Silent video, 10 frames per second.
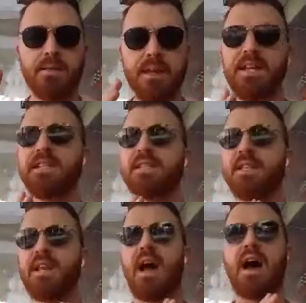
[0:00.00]
Things
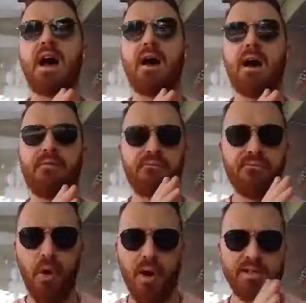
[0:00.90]
that are
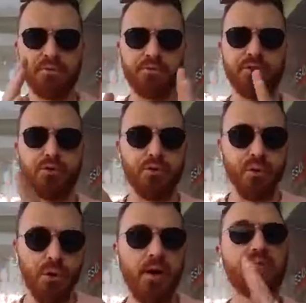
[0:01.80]
vital to
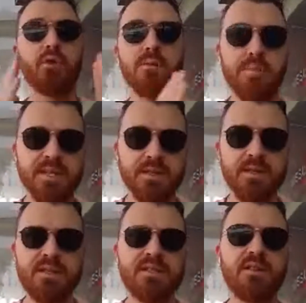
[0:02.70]
your life or your
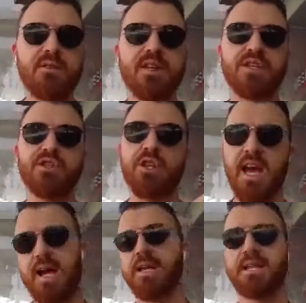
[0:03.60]
business that you
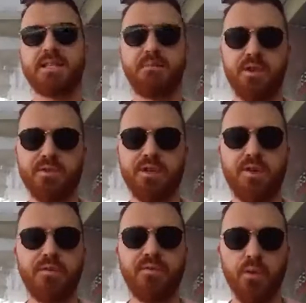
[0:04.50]
can't get someone else to
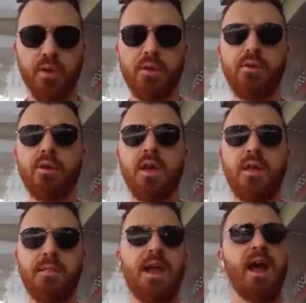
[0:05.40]
do for you
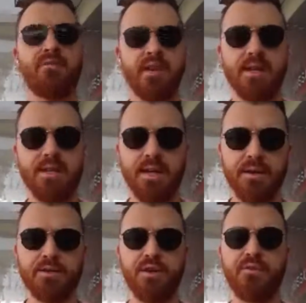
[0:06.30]
that have to get done.
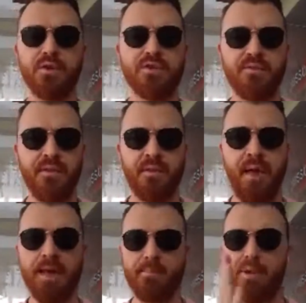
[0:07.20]
So first off,
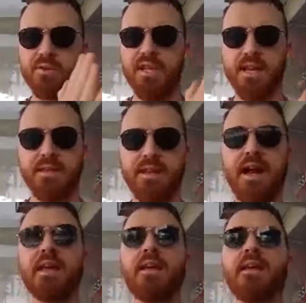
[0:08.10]
they get blocked out in the
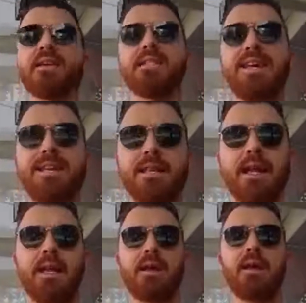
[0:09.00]
day.
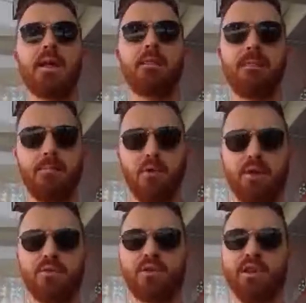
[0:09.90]
Secondly, then what
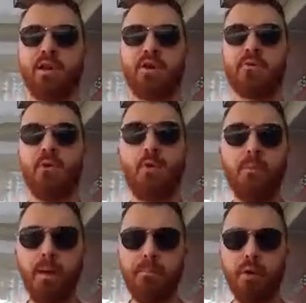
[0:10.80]
I do is I go to
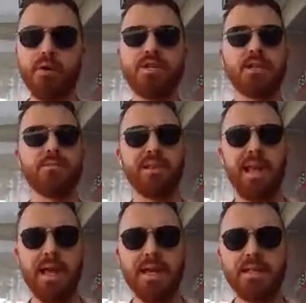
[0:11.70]
all my project
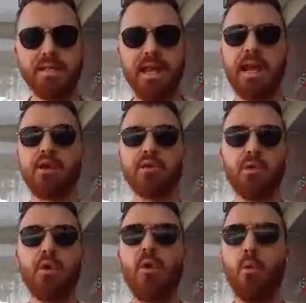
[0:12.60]
plans and I
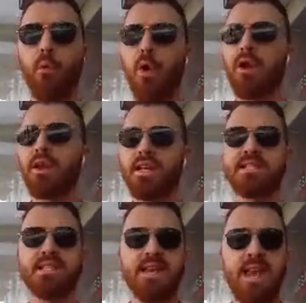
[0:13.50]
look what
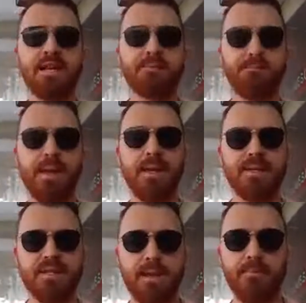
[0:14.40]
is the next
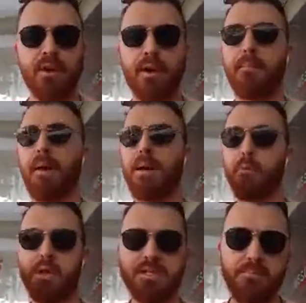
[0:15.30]
biggest step that I can make?
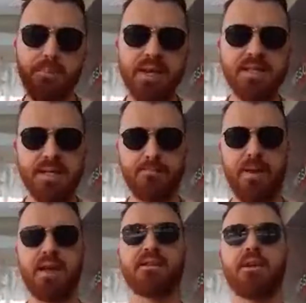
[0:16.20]
What is the biggest
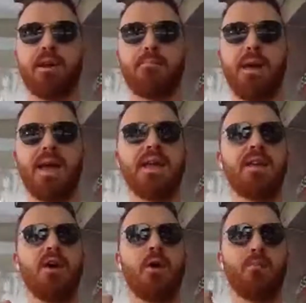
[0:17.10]
impact that I can make
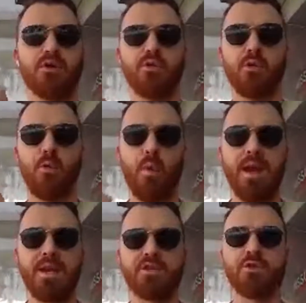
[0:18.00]
by doing
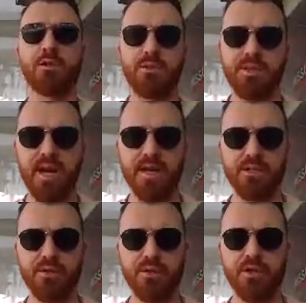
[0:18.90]
one extra little
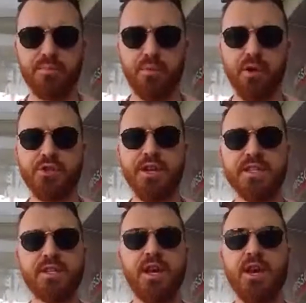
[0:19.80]
task on those
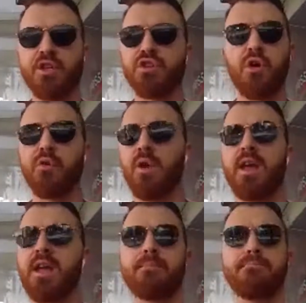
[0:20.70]
projects? So
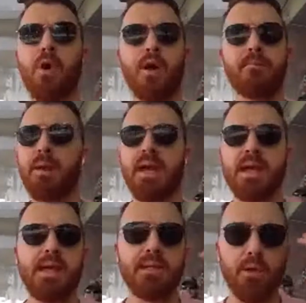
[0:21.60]
it might
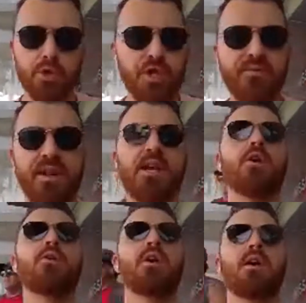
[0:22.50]
be launching a
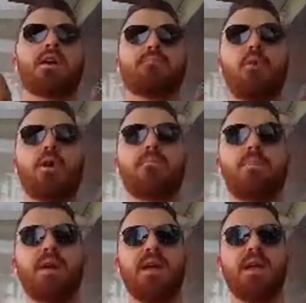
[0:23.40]
video. It
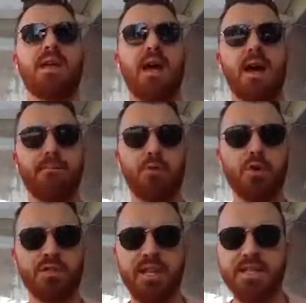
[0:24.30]
might be
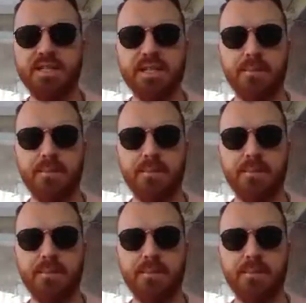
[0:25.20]
contacting